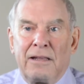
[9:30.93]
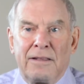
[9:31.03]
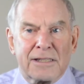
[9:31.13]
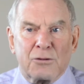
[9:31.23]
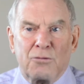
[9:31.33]

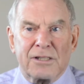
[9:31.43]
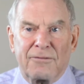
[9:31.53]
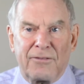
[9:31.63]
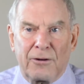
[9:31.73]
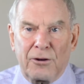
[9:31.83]
this was
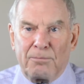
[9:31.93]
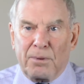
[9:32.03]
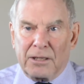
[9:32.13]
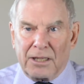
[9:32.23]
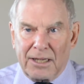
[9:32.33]
a very
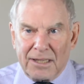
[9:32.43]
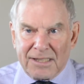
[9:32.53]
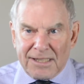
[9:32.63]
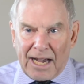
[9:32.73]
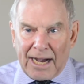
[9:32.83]

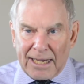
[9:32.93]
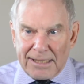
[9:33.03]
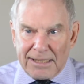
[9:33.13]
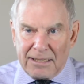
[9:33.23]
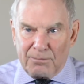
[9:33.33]

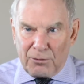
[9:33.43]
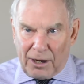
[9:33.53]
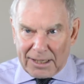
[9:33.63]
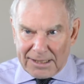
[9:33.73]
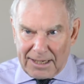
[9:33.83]
politicized
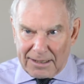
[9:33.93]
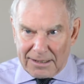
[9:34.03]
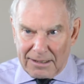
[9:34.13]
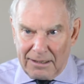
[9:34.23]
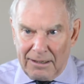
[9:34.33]

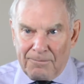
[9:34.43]
process.